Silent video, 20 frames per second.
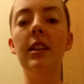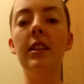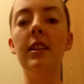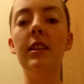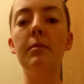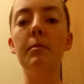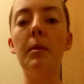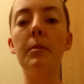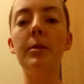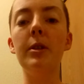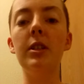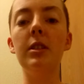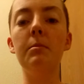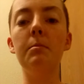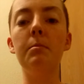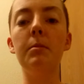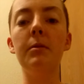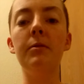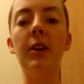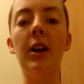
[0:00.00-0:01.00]
these memories
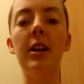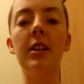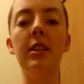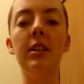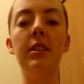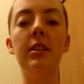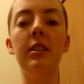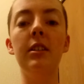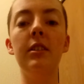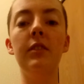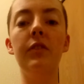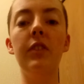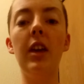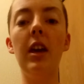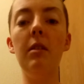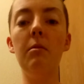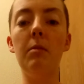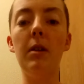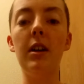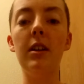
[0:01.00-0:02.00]
provided
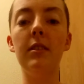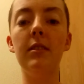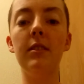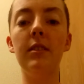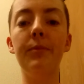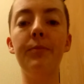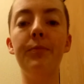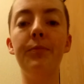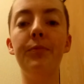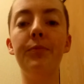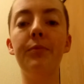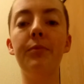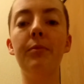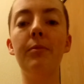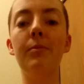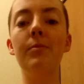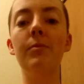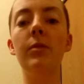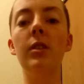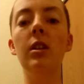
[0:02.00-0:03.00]
gateways
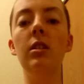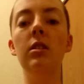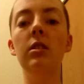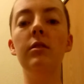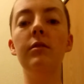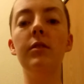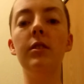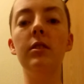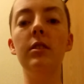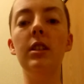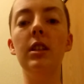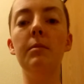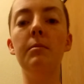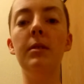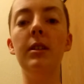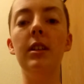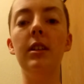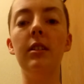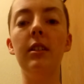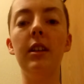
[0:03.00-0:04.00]
for deep
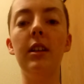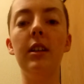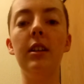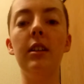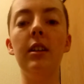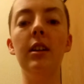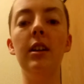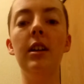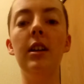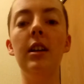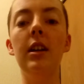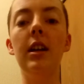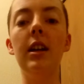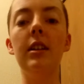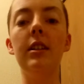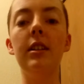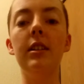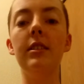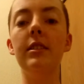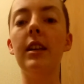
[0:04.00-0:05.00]
healing
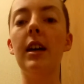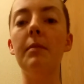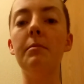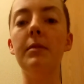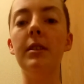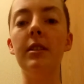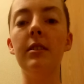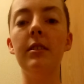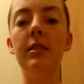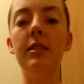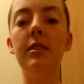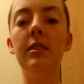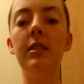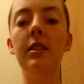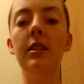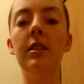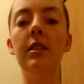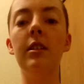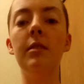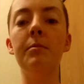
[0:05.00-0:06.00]
and acceptance
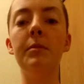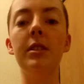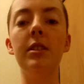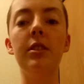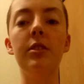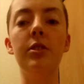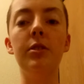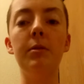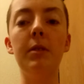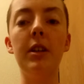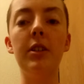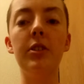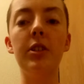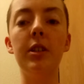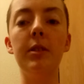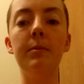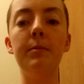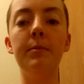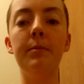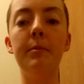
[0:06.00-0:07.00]
of my situation.